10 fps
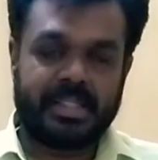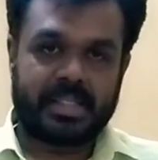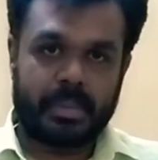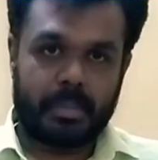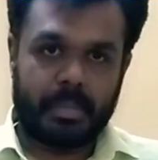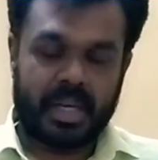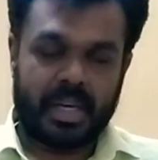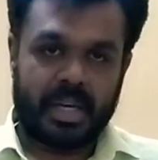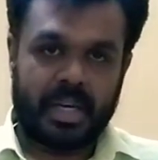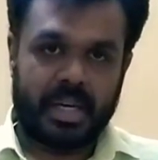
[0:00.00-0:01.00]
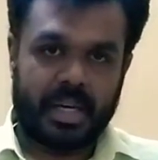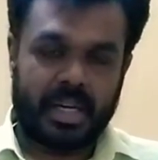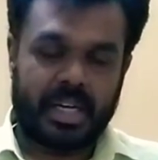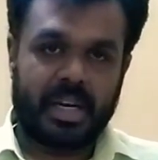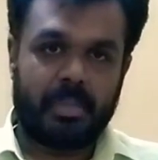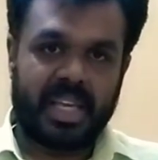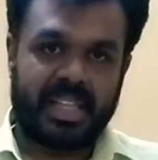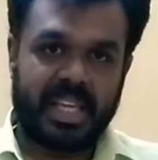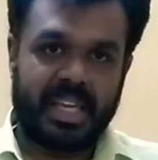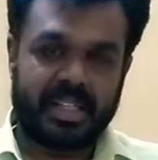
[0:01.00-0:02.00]
it is written
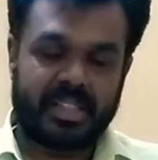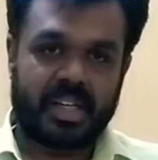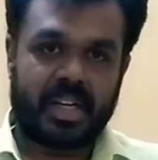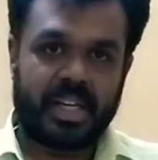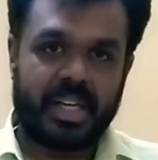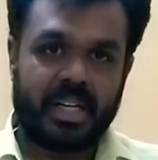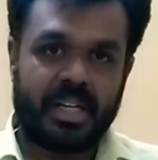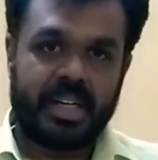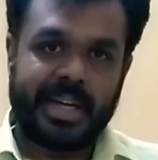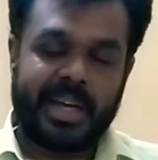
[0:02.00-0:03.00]
by the drawer,